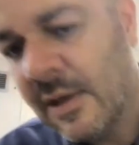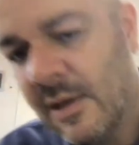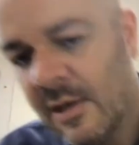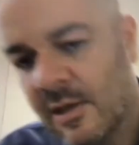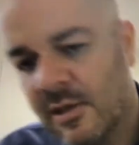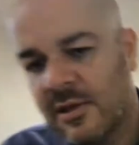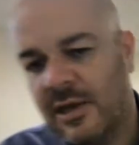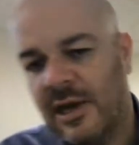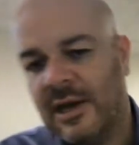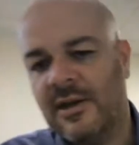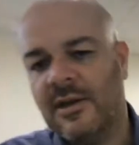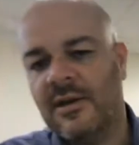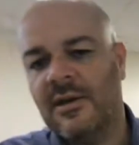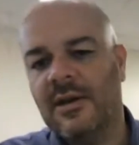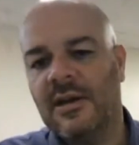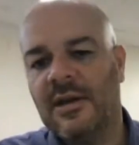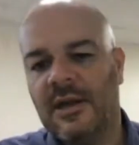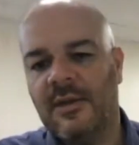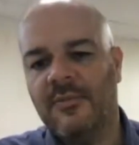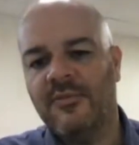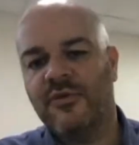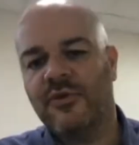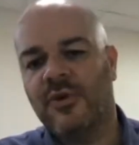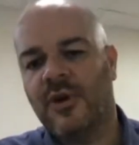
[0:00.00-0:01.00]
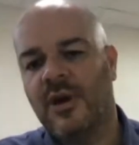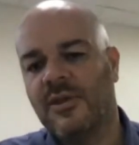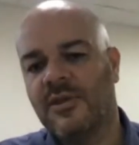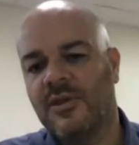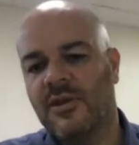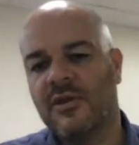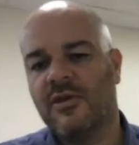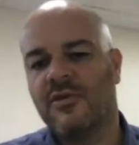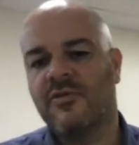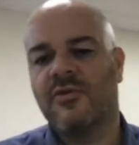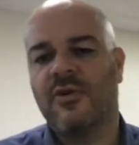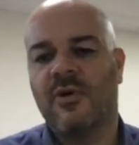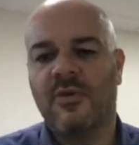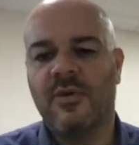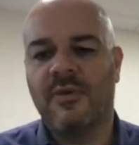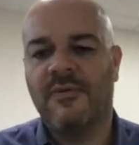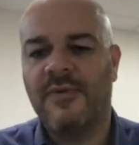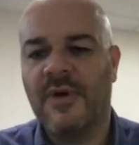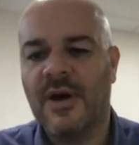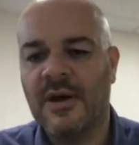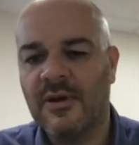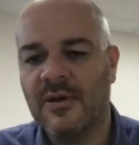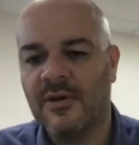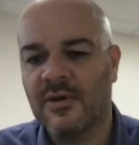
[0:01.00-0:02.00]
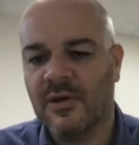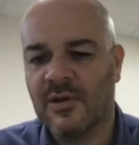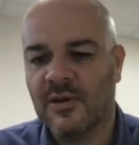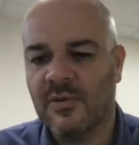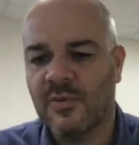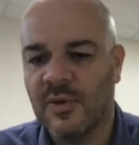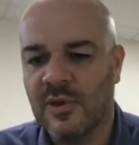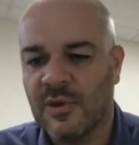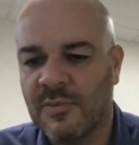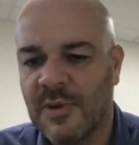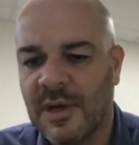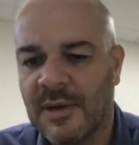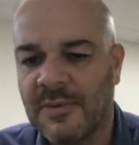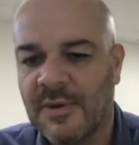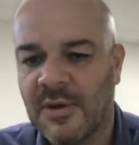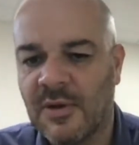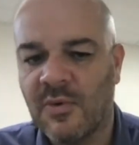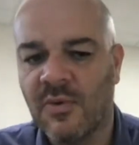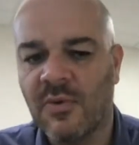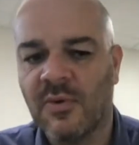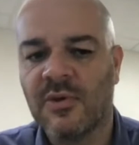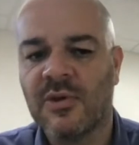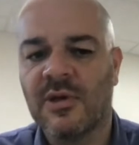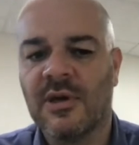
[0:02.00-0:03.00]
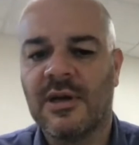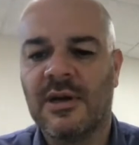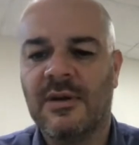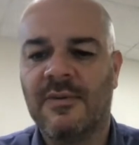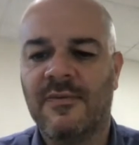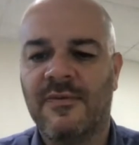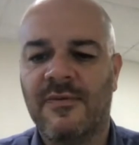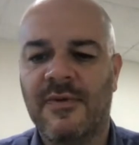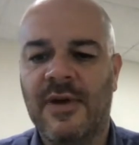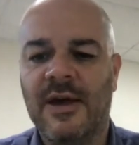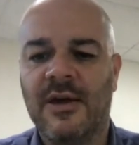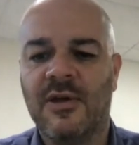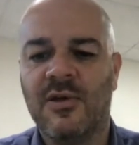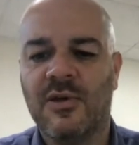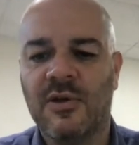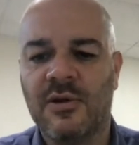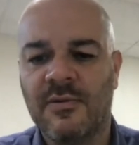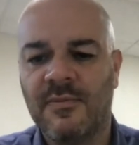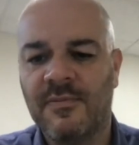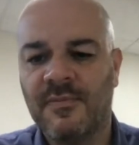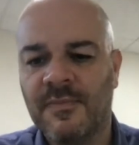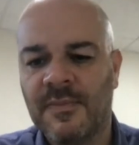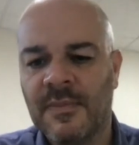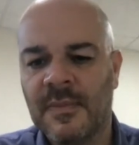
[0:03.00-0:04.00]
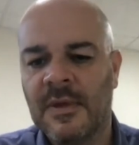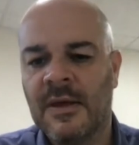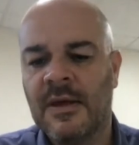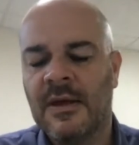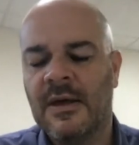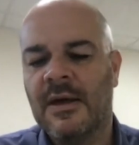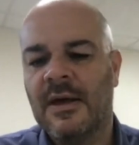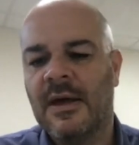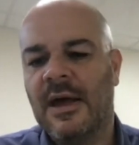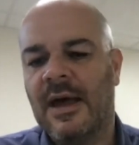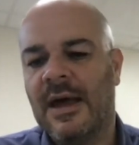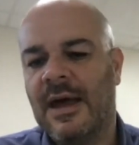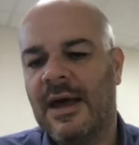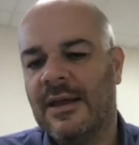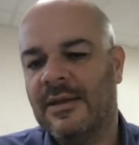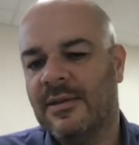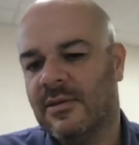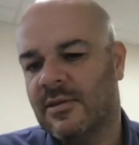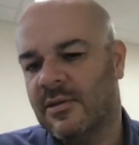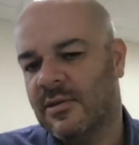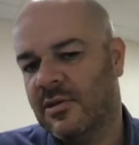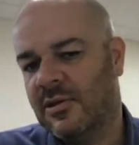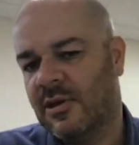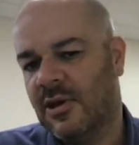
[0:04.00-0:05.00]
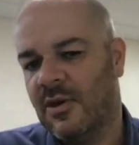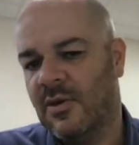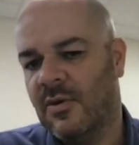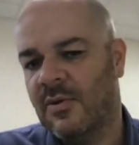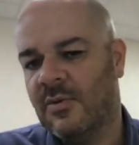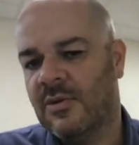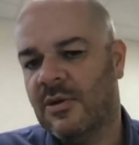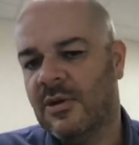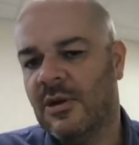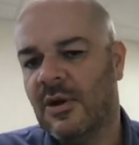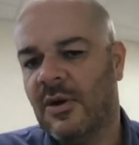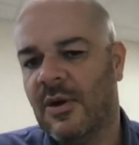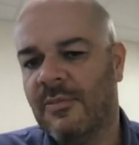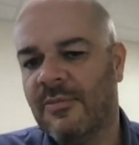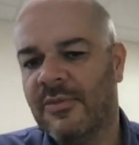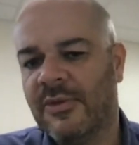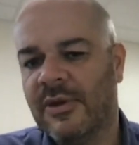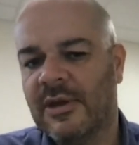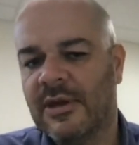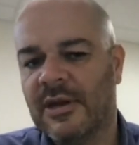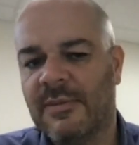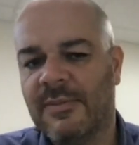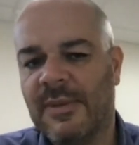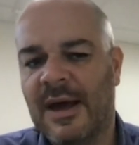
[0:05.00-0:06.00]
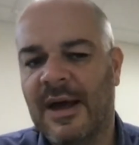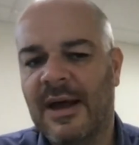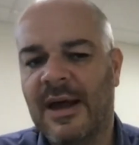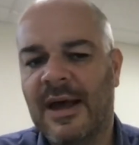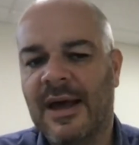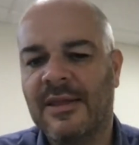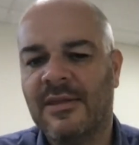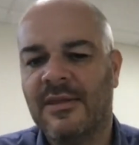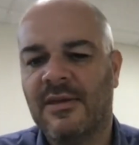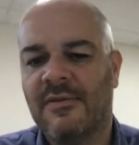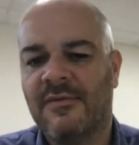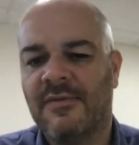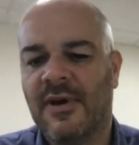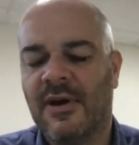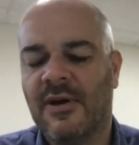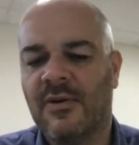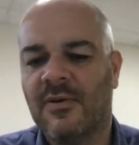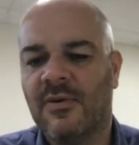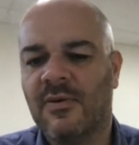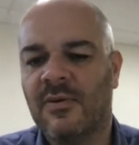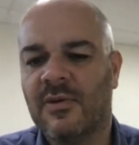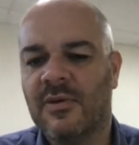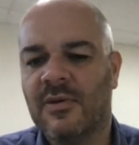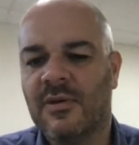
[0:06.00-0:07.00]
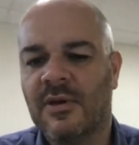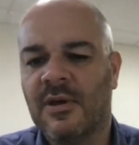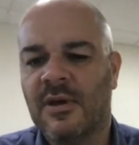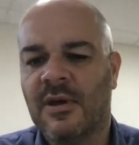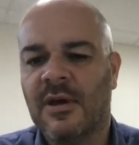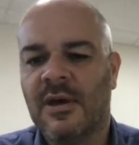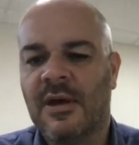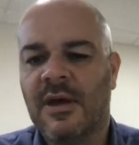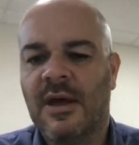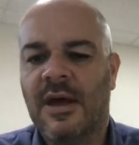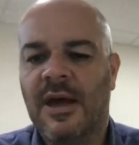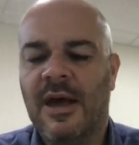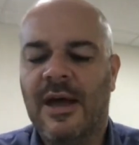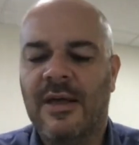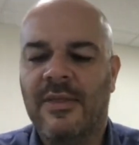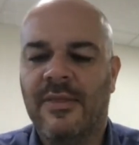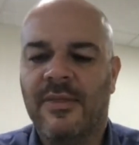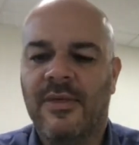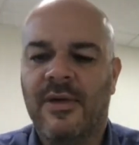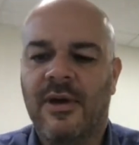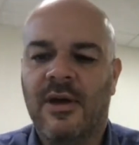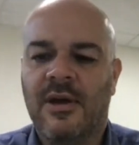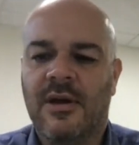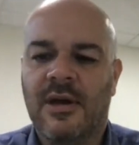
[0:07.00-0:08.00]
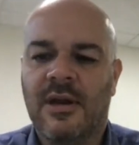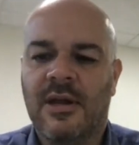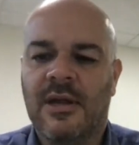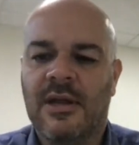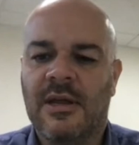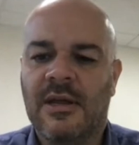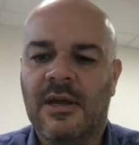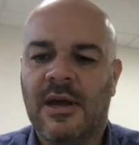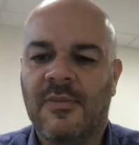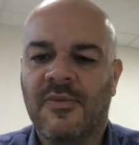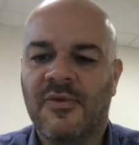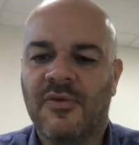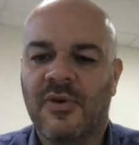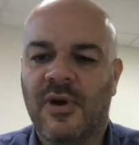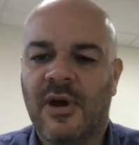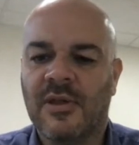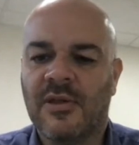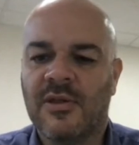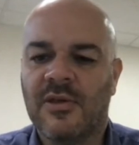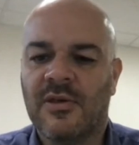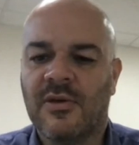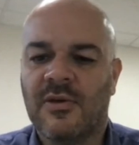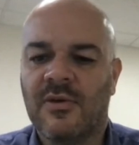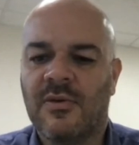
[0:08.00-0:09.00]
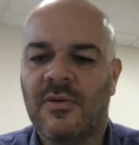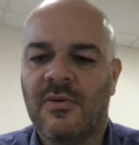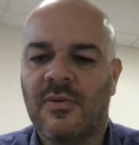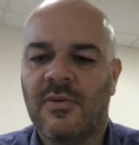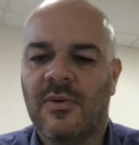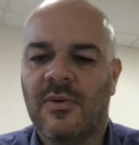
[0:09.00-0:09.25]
Secondly, I'm trying to control the fungus, which may be causing an infection. And so, you know, I'm thinking about antifungals. And thirdly, I'm trying to